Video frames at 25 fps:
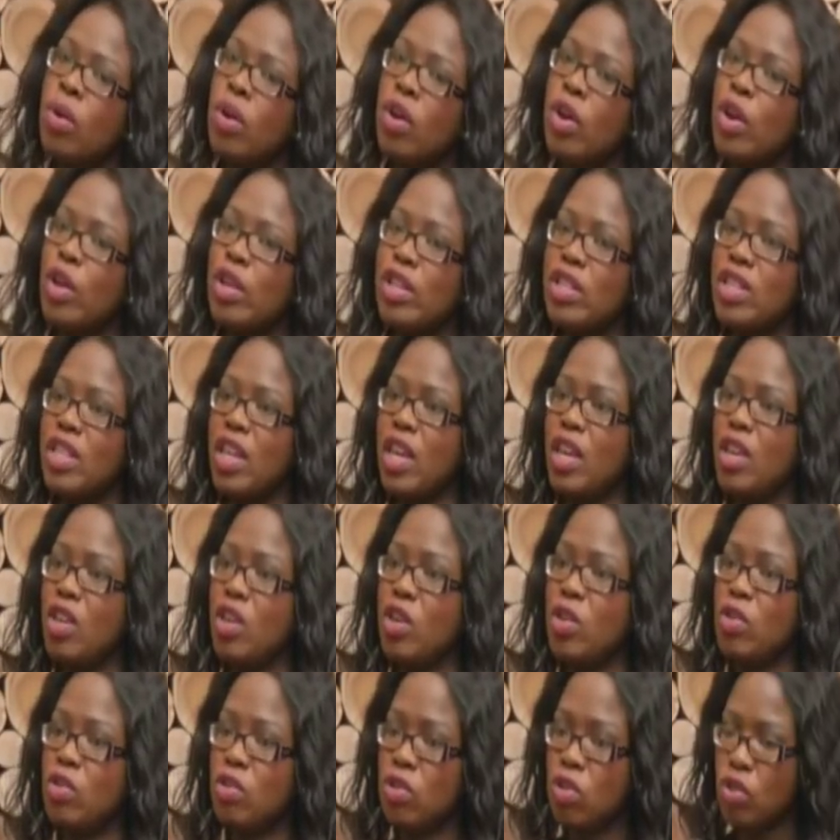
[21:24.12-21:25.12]

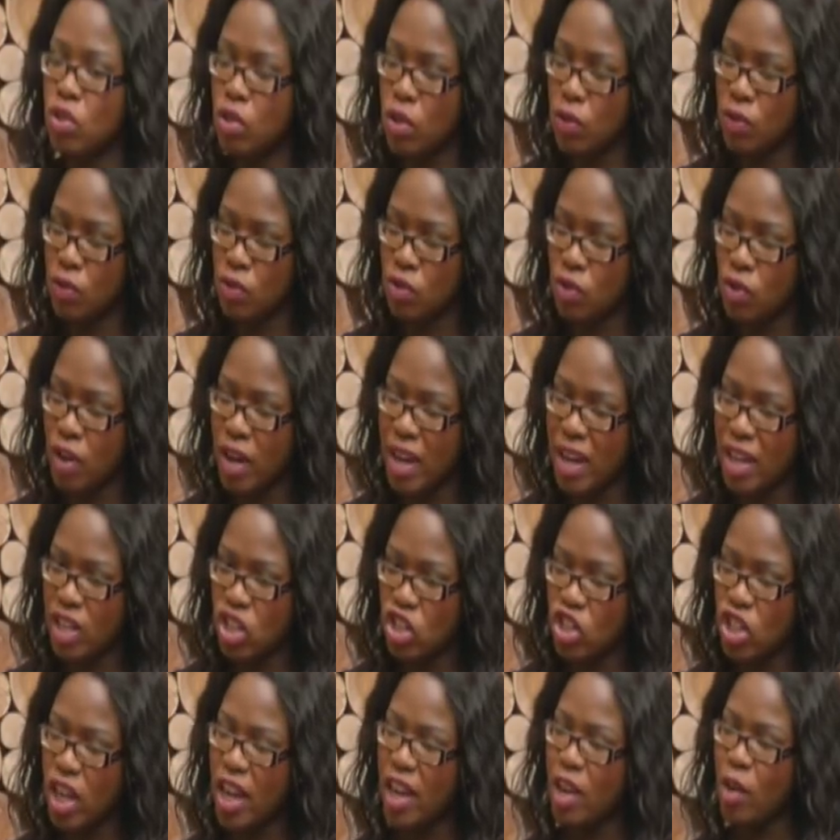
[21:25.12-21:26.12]
continue to sort of try and
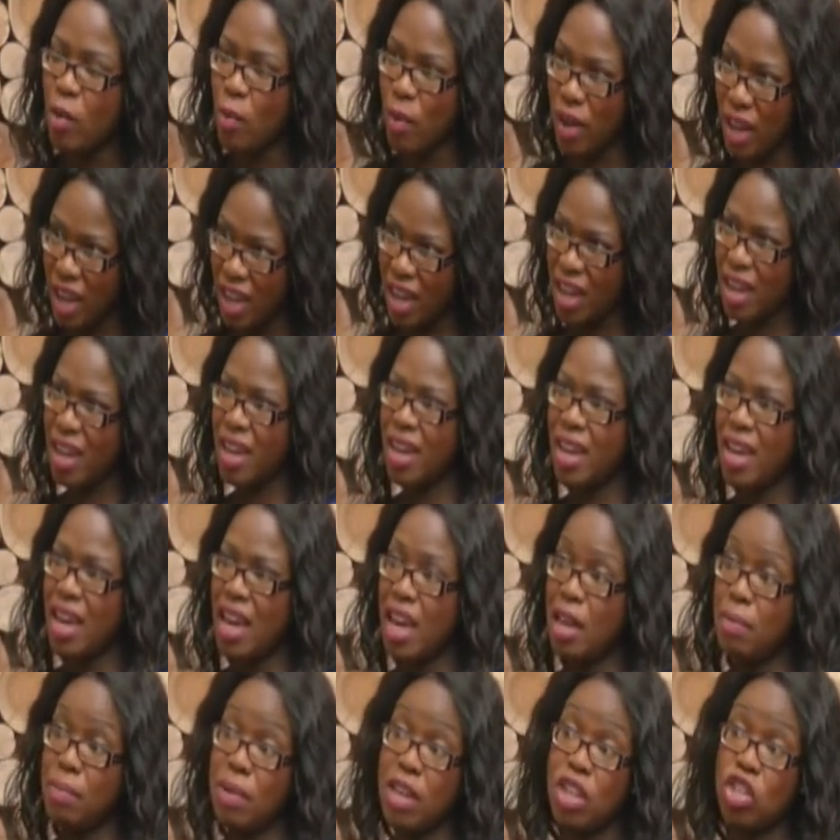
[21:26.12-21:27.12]
shy away
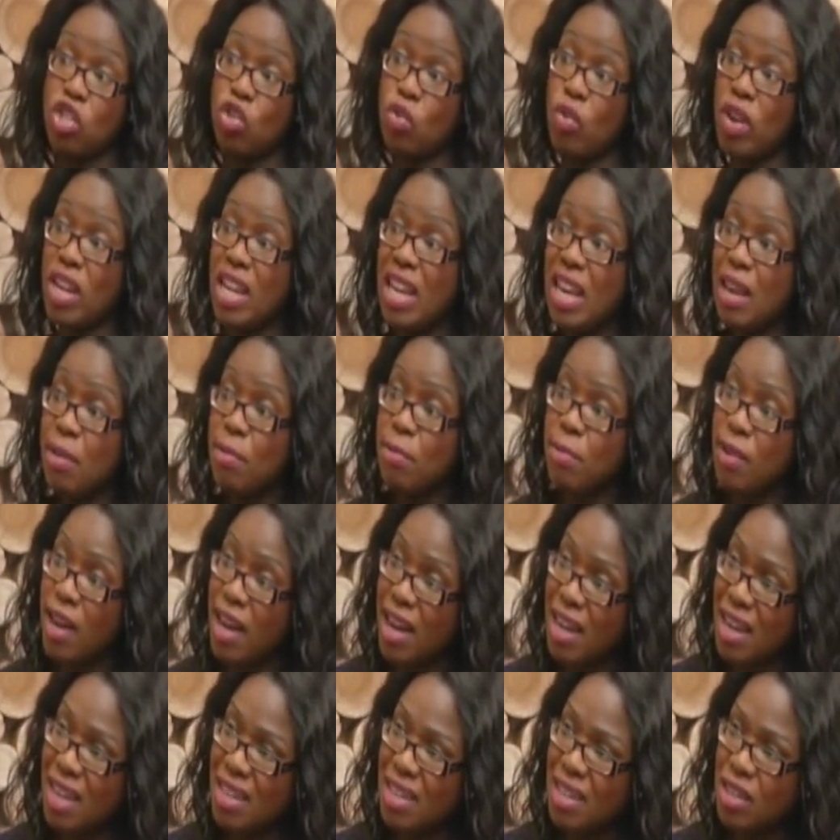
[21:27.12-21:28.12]
and be a shrinking
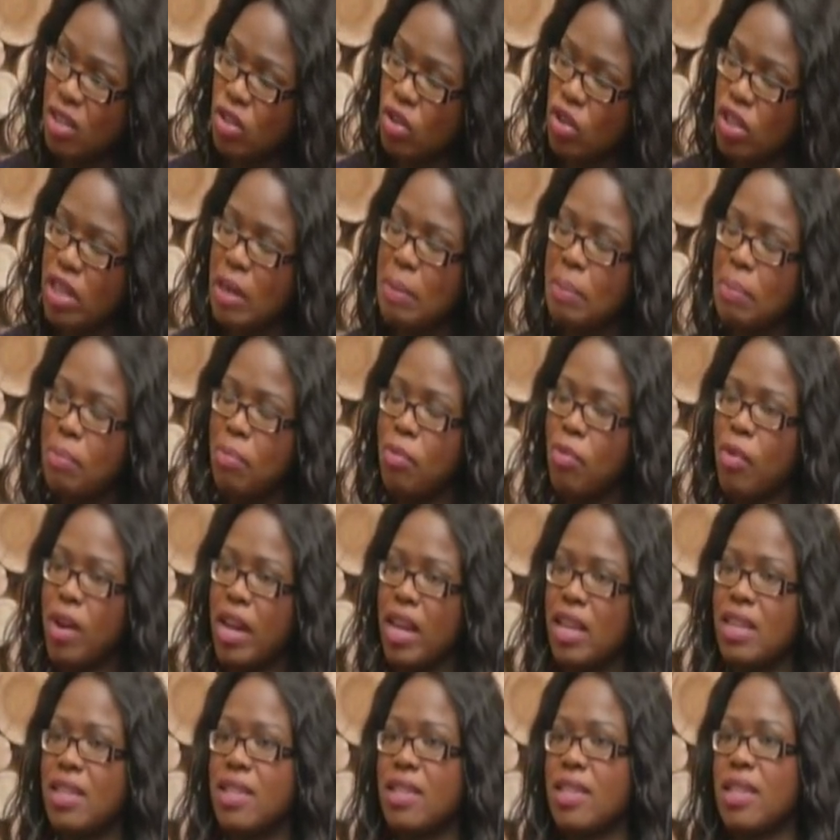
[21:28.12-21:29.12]
violet and not
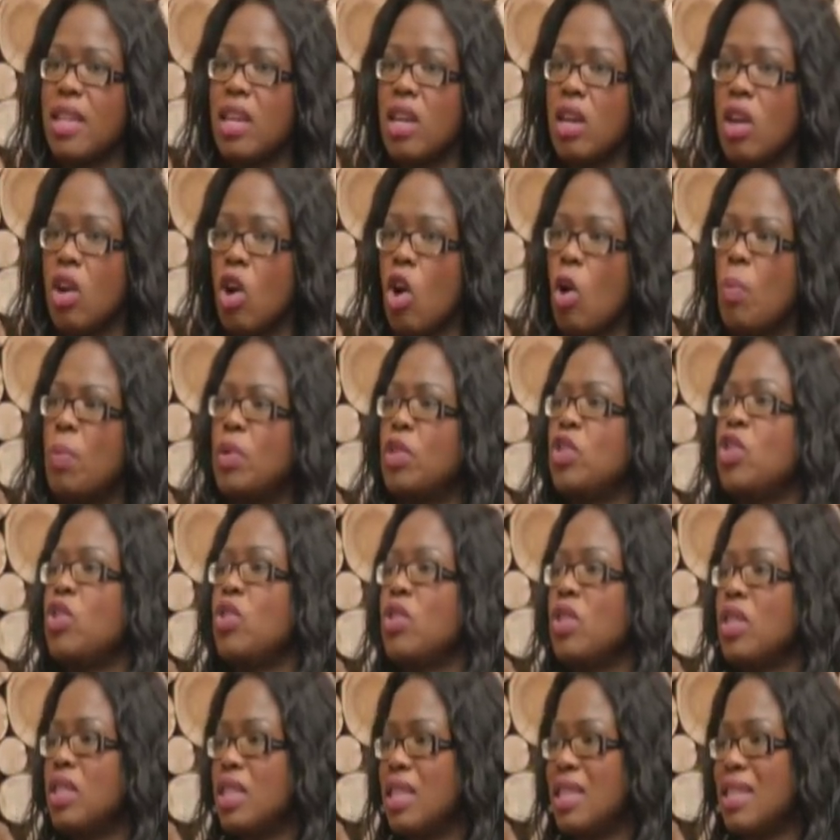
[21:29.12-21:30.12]
embrace
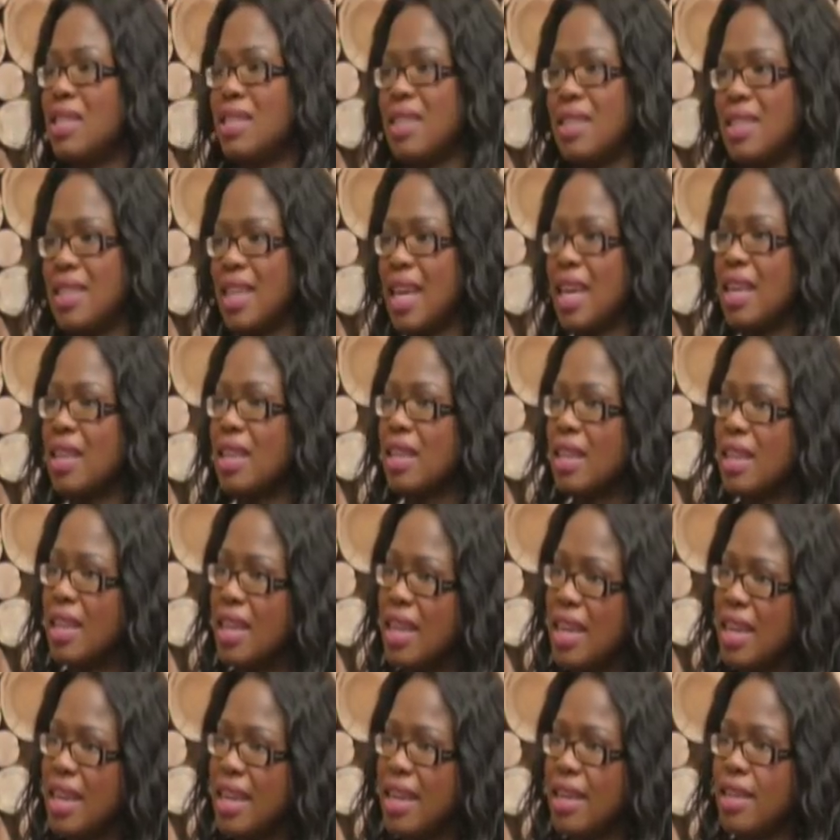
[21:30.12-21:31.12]
opportunities to take the
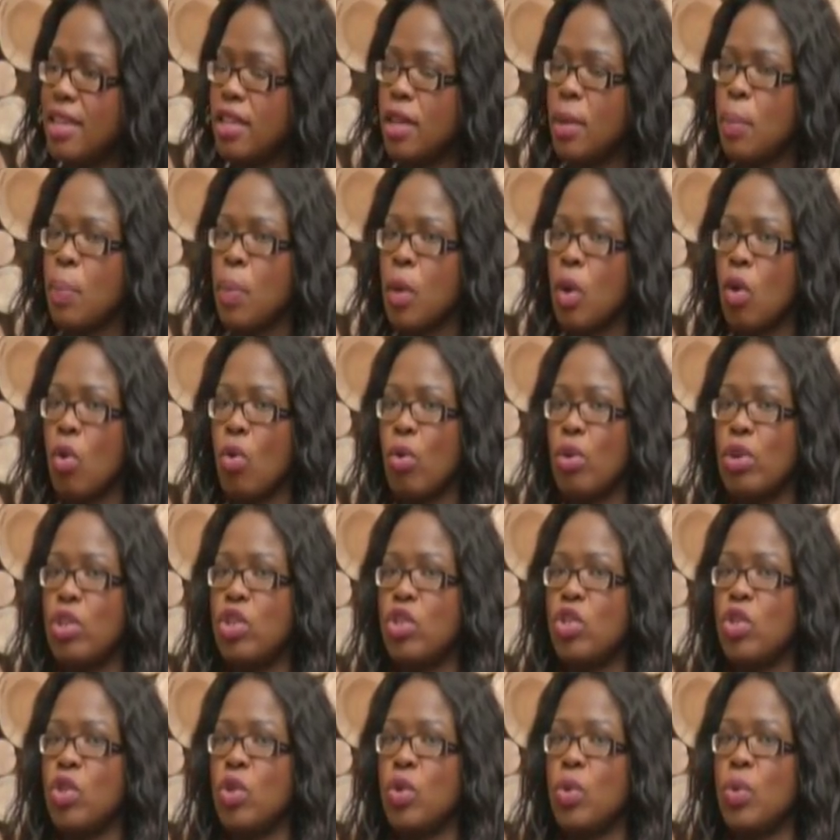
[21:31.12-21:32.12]
lead or
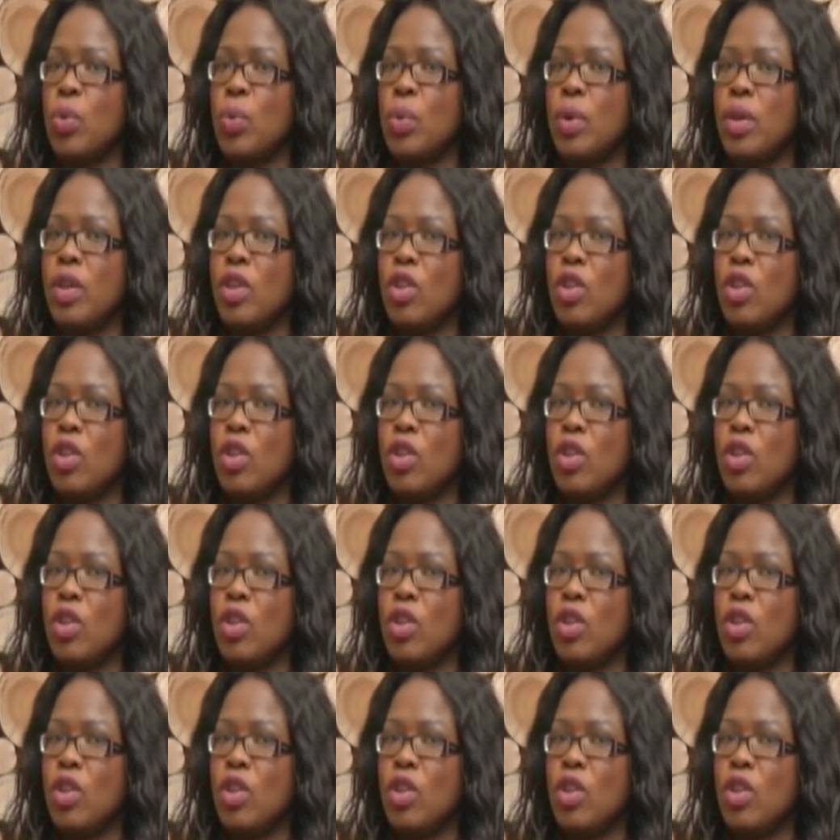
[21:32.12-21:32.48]
to,